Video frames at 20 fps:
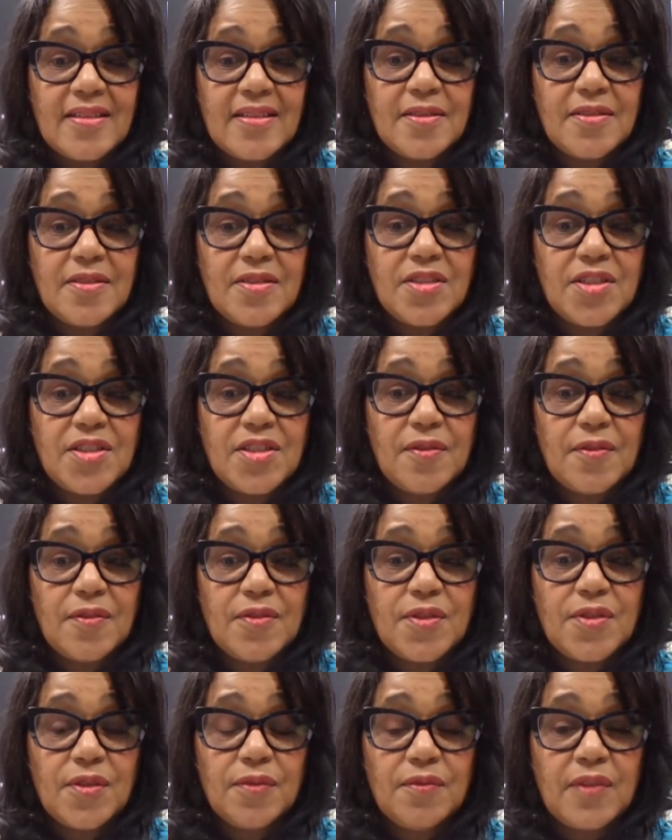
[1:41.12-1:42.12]
to to,
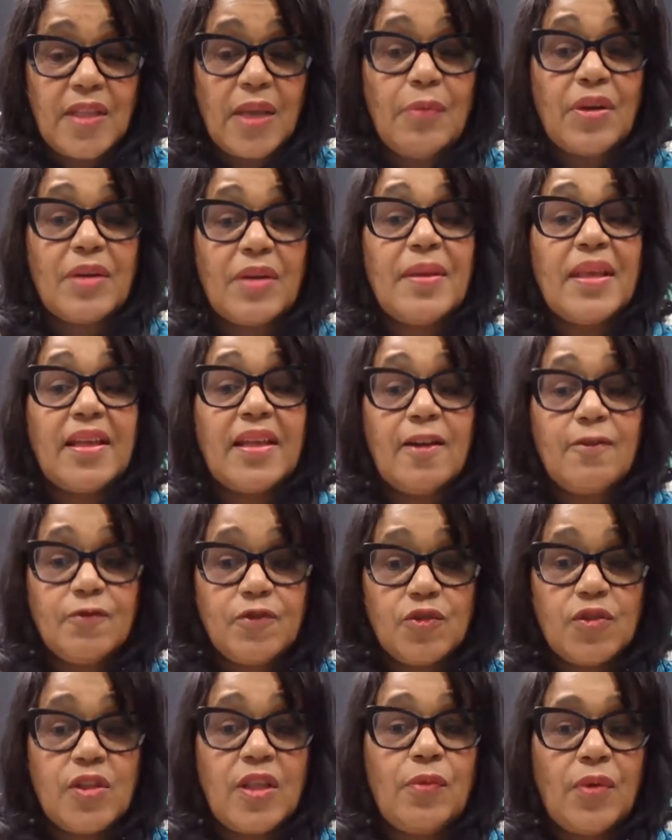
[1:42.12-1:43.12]
to they want to be
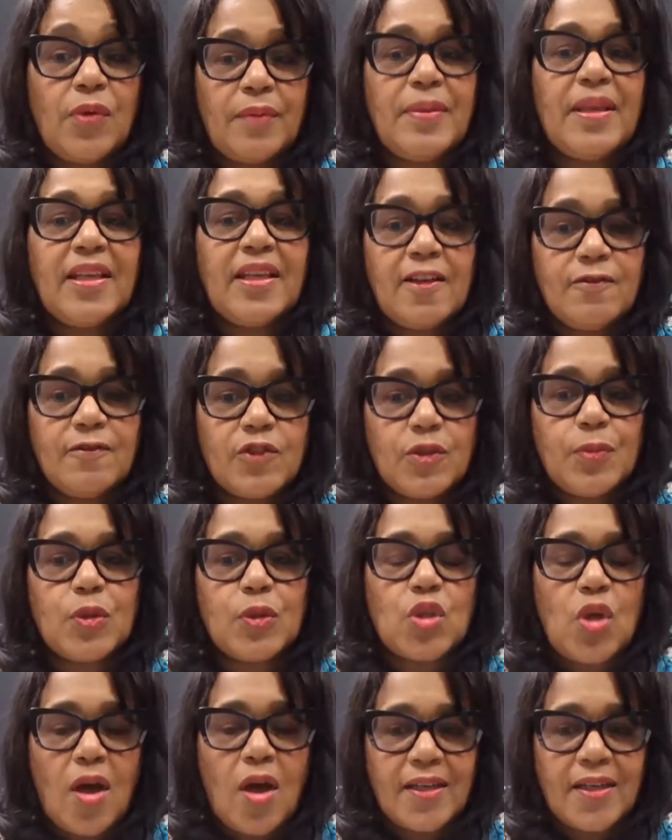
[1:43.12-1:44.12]
comf- they want to be
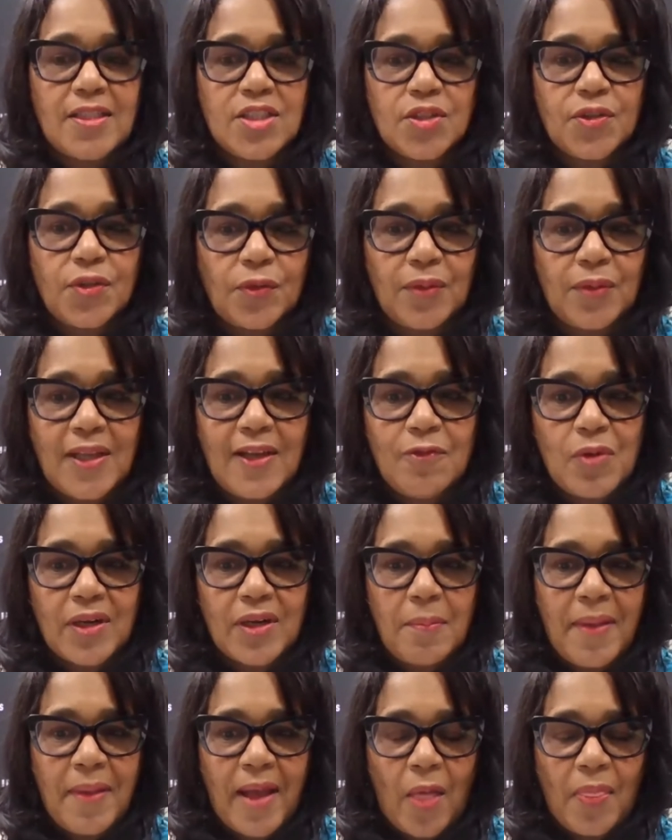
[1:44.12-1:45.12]
comfortable talking to their loved
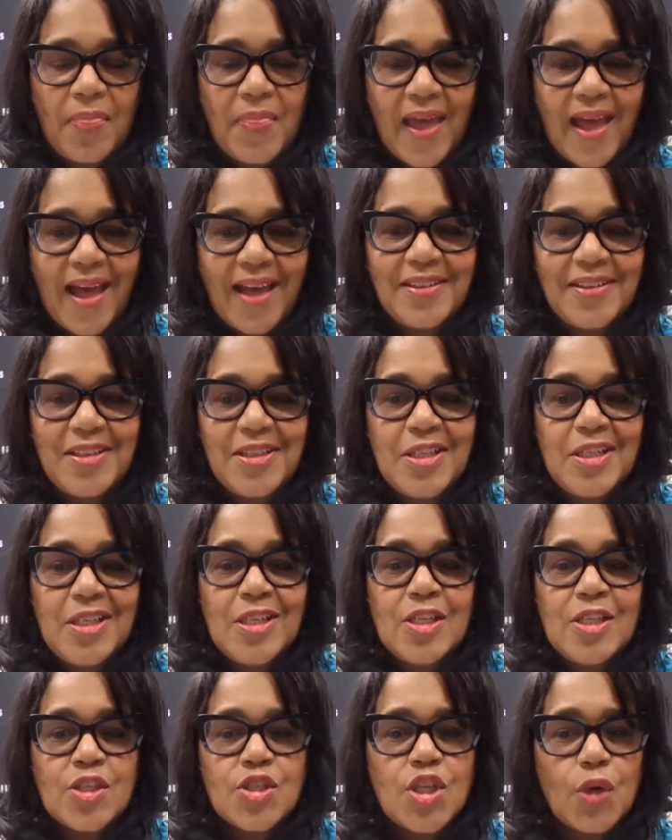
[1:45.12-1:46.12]
one about that
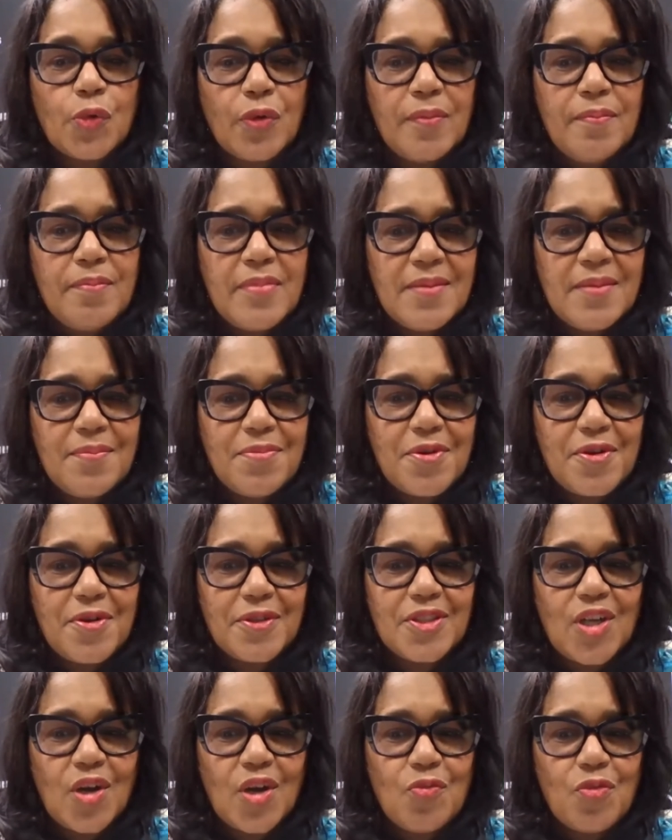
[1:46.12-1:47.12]
so
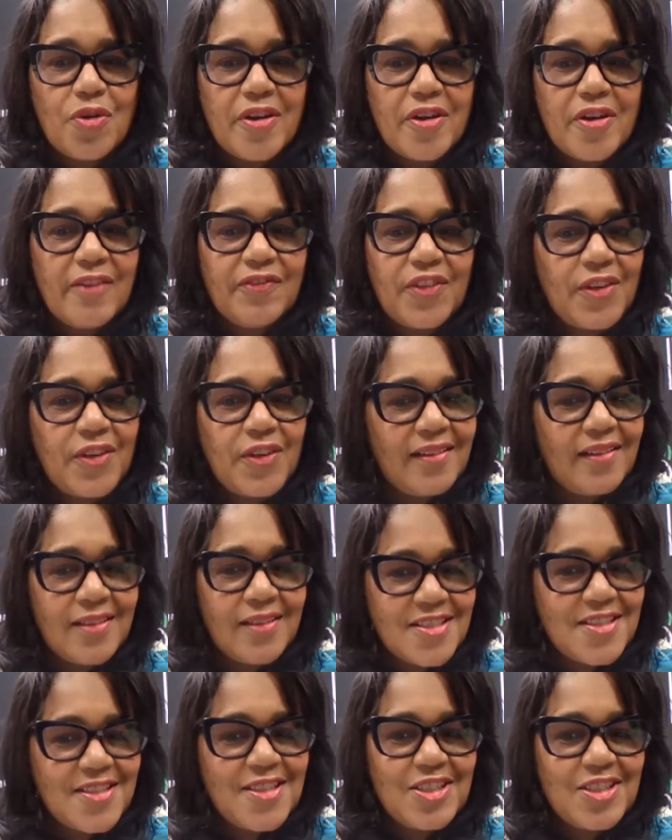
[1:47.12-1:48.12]
remember don't worry if they're not
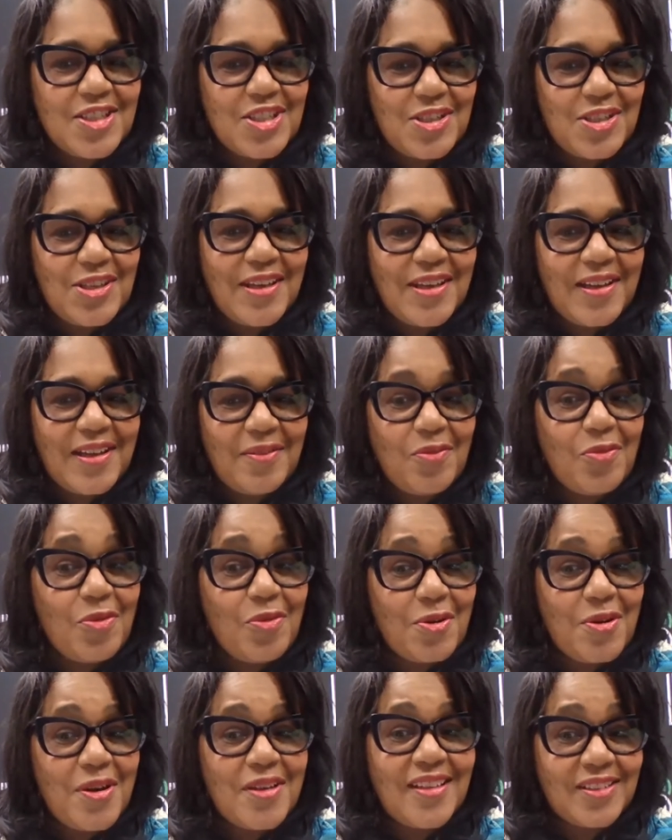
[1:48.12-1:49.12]
listening to you
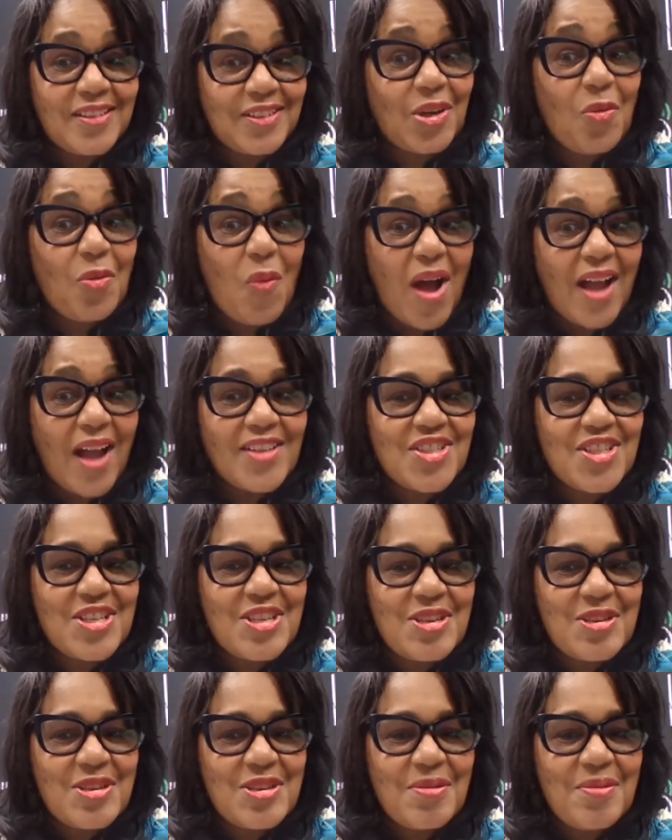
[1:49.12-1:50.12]
worry that they're
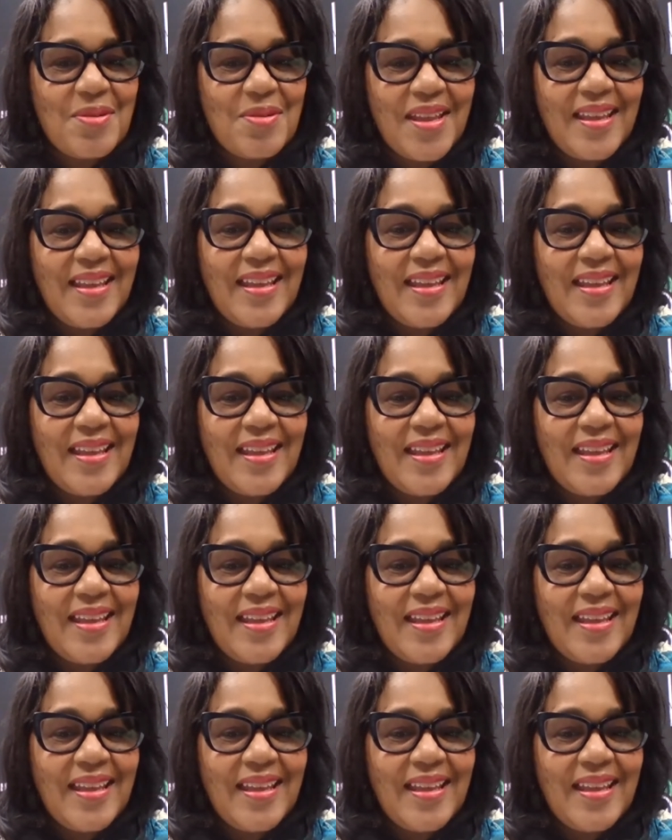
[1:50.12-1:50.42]
watching you